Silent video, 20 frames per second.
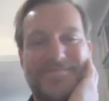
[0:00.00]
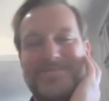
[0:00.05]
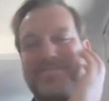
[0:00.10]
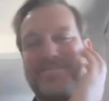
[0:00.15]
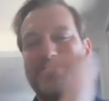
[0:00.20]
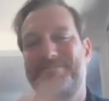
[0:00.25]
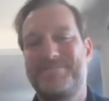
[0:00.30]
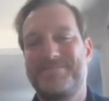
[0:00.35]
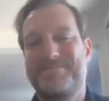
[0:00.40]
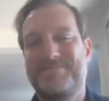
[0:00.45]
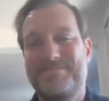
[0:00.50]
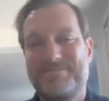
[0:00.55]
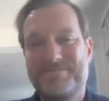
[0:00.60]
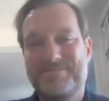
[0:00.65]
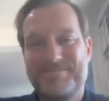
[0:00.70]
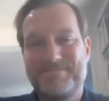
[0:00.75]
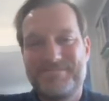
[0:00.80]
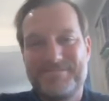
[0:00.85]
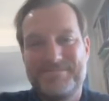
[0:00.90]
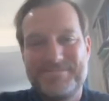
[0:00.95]

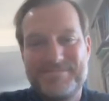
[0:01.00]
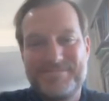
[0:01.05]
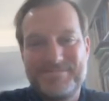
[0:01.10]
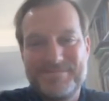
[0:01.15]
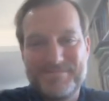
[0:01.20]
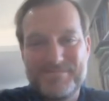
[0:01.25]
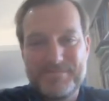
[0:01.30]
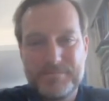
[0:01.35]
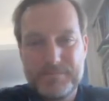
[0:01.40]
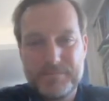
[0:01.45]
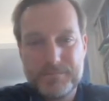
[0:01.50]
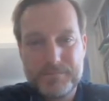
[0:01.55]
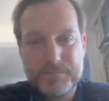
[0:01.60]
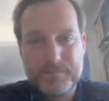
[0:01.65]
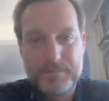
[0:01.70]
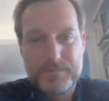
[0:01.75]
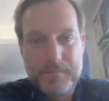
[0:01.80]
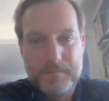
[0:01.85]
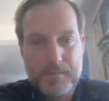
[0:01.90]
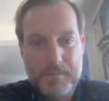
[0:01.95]

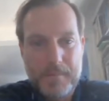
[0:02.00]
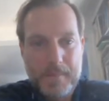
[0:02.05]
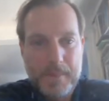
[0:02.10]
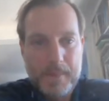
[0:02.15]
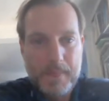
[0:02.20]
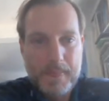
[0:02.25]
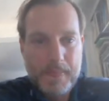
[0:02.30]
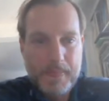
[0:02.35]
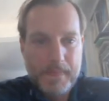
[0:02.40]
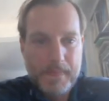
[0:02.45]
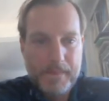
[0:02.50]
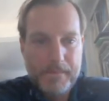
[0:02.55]
(not speaking)